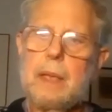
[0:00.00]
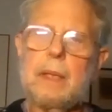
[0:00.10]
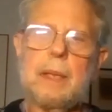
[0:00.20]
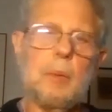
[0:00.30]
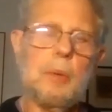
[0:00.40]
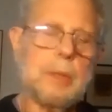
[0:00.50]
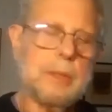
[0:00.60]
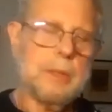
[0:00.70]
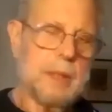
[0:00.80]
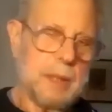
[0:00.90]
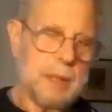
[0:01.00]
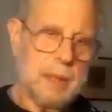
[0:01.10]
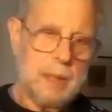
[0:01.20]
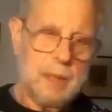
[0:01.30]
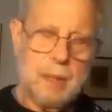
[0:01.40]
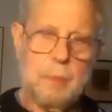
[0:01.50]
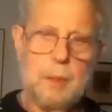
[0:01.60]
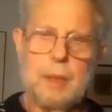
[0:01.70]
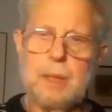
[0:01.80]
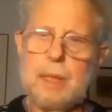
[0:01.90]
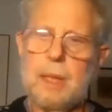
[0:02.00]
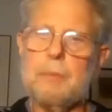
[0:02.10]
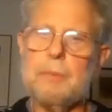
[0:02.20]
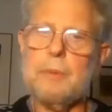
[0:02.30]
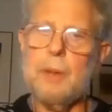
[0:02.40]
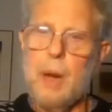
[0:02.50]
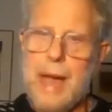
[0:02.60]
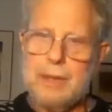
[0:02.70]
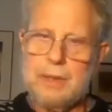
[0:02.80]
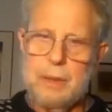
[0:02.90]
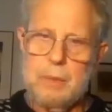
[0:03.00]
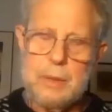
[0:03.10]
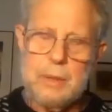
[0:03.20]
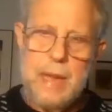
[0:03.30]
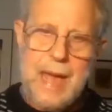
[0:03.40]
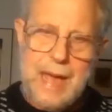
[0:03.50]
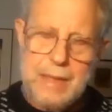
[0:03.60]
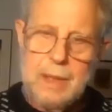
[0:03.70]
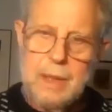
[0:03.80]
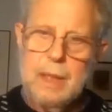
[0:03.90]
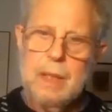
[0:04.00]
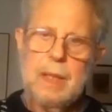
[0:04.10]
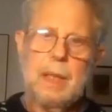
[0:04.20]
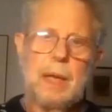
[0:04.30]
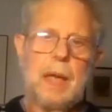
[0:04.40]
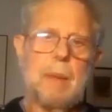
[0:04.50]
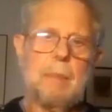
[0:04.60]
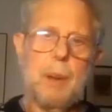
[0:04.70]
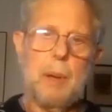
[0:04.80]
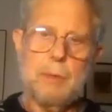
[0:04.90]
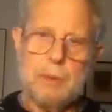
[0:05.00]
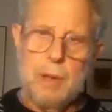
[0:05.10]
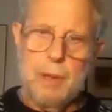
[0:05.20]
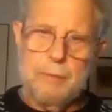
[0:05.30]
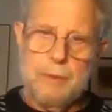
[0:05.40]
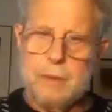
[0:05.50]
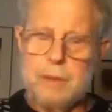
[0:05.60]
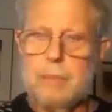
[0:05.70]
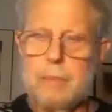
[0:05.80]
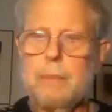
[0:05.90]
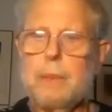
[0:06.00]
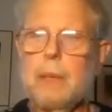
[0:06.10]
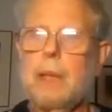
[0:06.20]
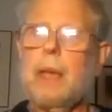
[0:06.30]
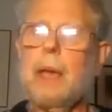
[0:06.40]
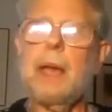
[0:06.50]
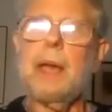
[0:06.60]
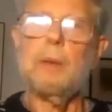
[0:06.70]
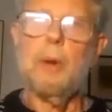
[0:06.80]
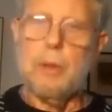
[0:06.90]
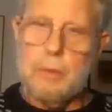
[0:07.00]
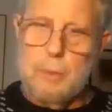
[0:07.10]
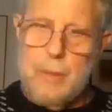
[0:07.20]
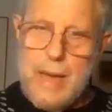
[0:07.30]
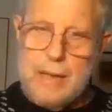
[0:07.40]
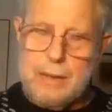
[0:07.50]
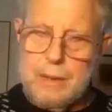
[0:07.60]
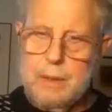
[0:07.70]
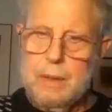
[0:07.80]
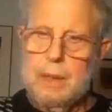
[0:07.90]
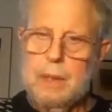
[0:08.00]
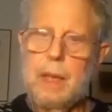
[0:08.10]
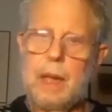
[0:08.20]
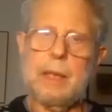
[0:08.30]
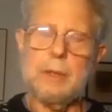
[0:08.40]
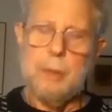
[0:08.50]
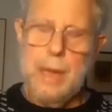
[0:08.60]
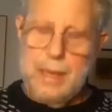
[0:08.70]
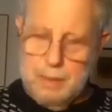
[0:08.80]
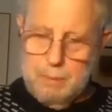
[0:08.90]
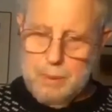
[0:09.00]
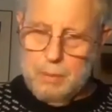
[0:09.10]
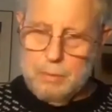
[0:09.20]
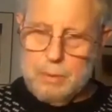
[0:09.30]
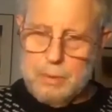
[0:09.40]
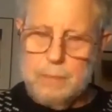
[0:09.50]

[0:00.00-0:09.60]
there was the community of Tohatchee, which had a post office, a laundromat, and a trading post,